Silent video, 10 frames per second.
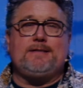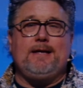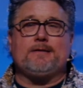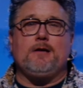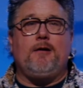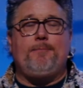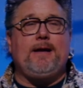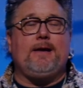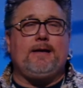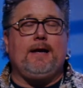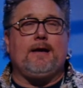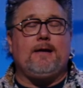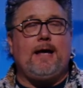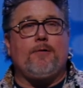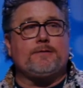I said this, I'll repeat it again,
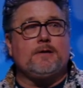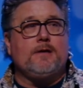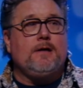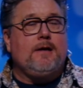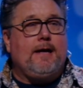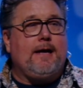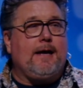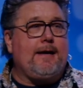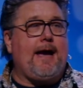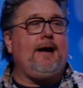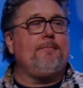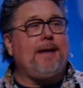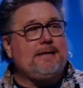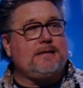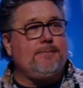and that was, it kind
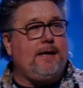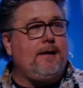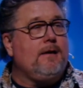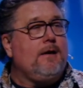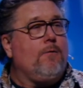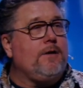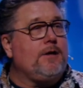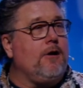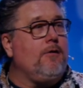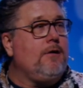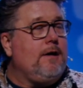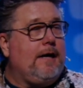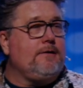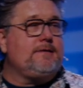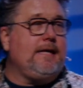of amazes me when you go
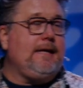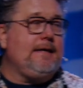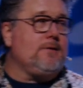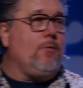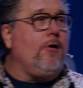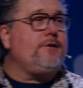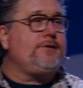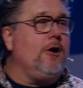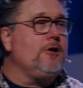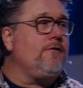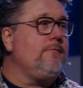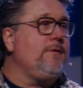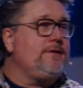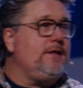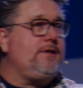and you see these award shows for
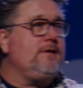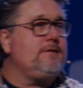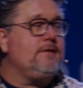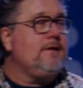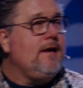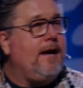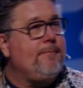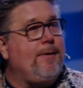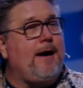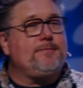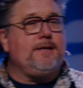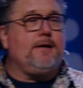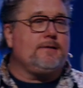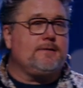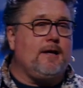musicians and pop
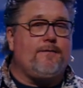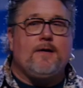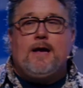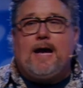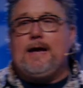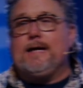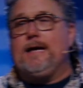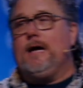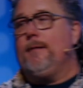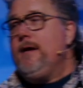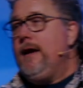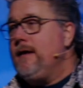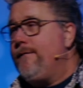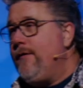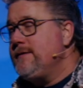singers and stuff, and they get up,
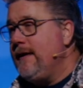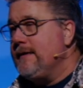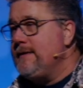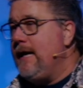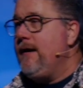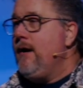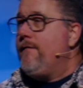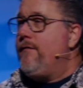and the first thing they say